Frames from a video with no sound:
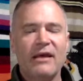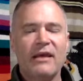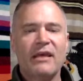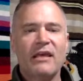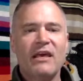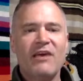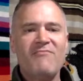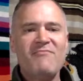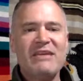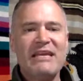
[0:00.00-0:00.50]

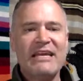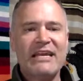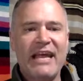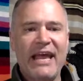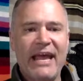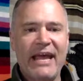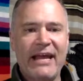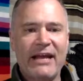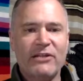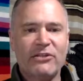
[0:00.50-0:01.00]
Give me an
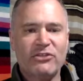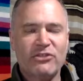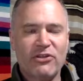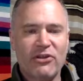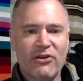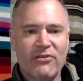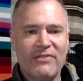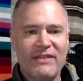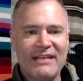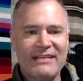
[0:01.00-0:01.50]

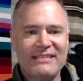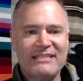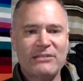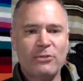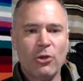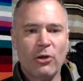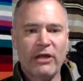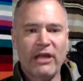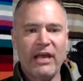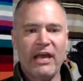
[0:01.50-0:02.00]
answer that's
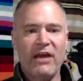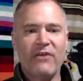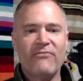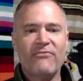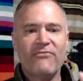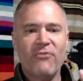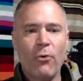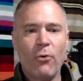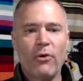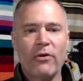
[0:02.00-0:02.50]
looking at
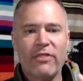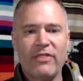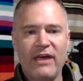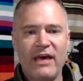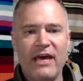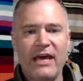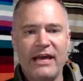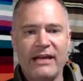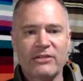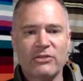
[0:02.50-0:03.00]
4
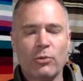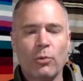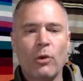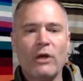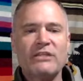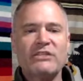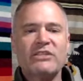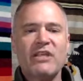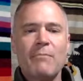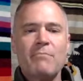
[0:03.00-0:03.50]
things.
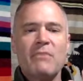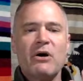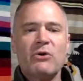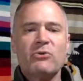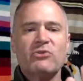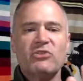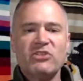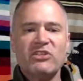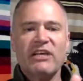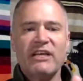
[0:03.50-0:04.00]
What's the
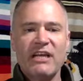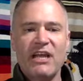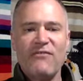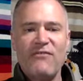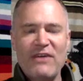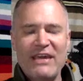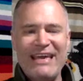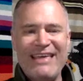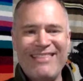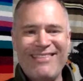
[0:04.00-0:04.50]
most
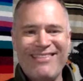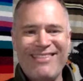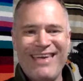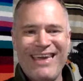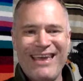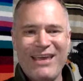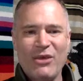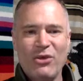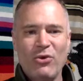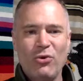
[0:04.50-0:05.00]
significant
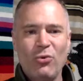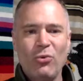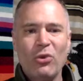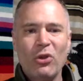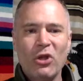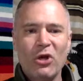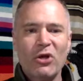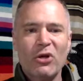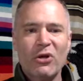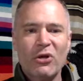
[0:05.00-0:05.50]
thing you
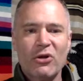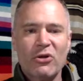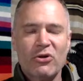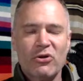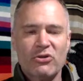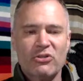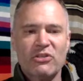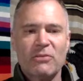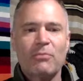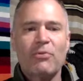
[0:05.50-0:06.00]
learned
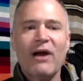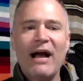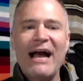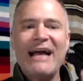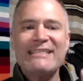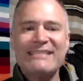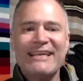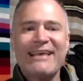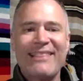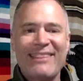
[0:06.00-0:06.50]
or
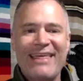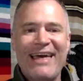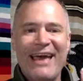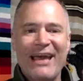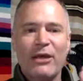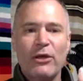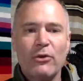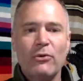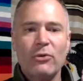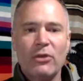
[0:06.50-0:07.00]
surprising
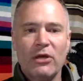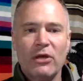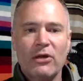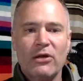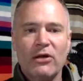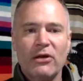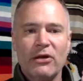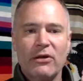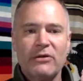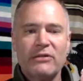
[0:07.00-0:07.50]
thing you
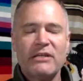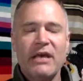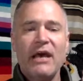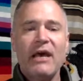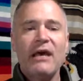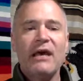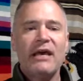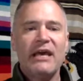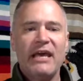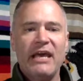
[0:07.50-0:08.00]
learned
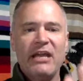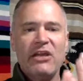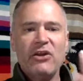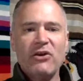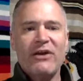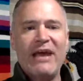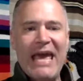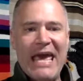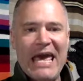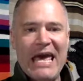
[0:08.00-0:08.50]
in your
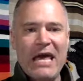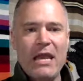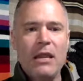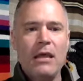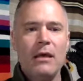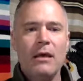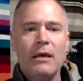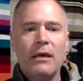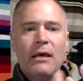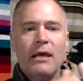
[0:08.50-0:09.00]
head,
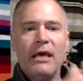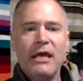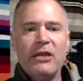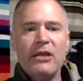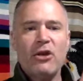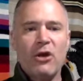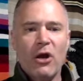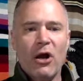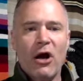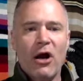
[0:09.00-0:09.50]
in
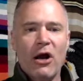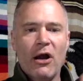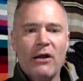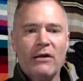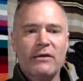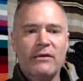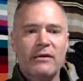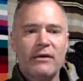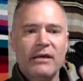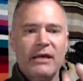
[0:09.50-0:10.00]
your heart,
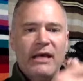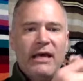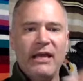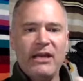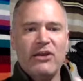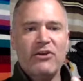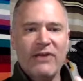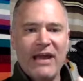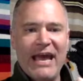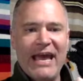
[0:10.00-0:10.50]
in
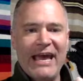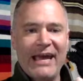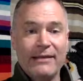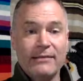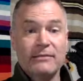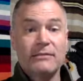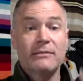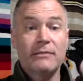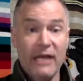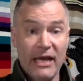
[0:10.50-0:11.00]
your
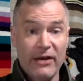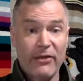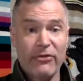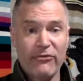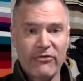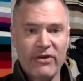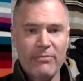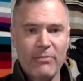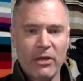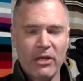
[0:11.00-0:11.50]
hands? Kind of
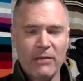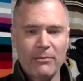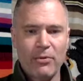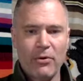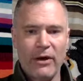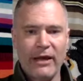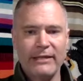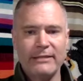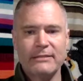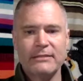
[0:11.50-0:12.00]
3 bullet
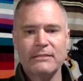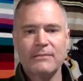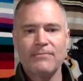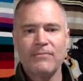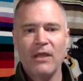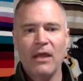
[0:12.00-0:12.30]
points.